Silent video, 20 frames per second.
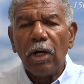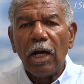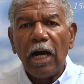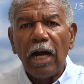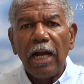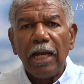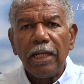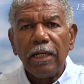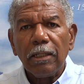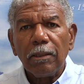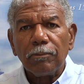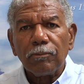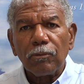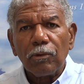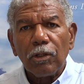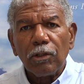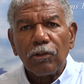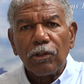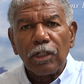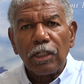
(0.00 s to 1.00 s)
I am
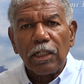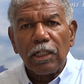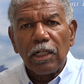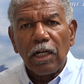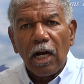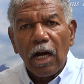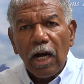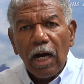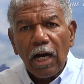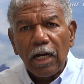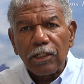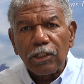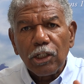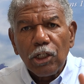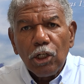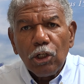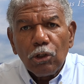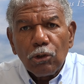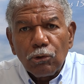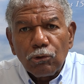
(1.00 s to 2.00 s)
the God
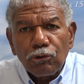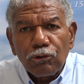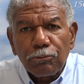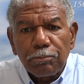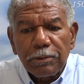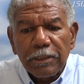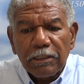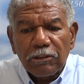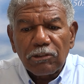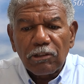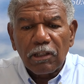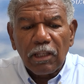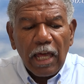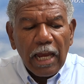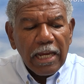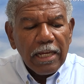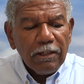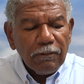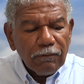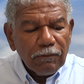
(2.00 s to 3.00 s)
who speaks
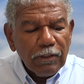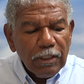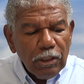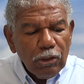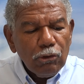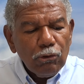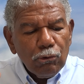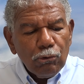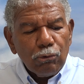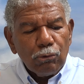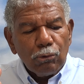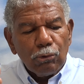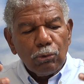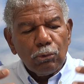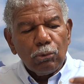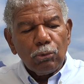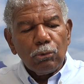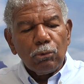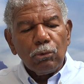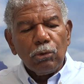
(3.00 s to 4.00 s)
life into
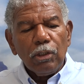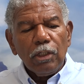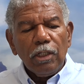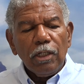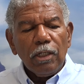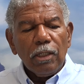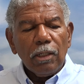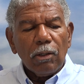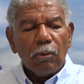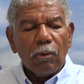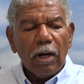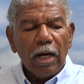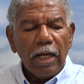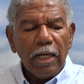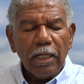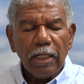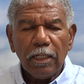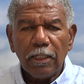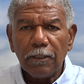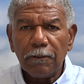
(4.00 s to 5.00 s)
you. Why?